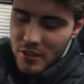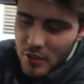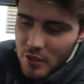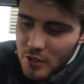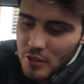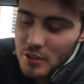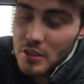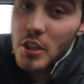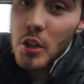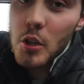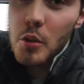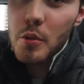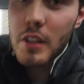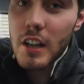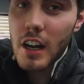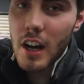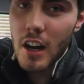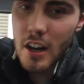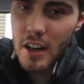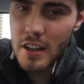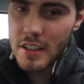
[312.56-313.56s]
or two
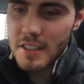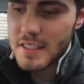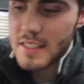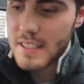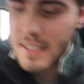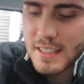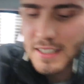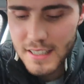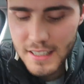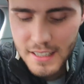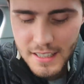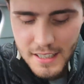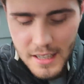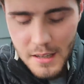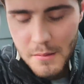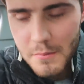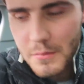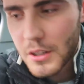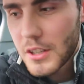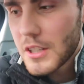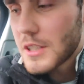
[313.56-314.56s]
cars,
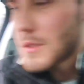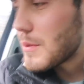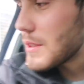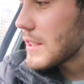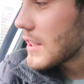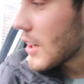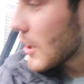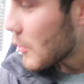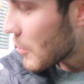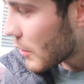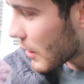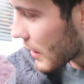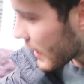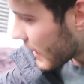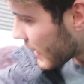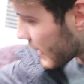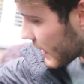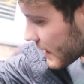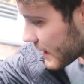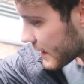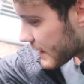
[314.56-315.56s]
because we don't want
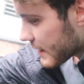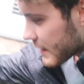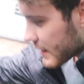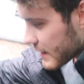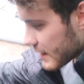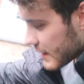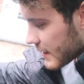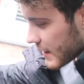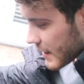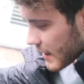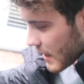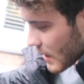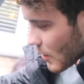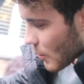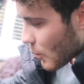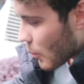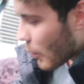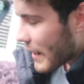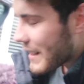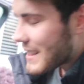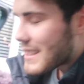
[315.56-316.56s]
to
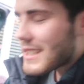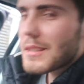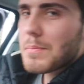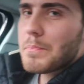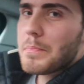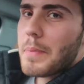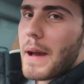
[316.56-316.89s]
waste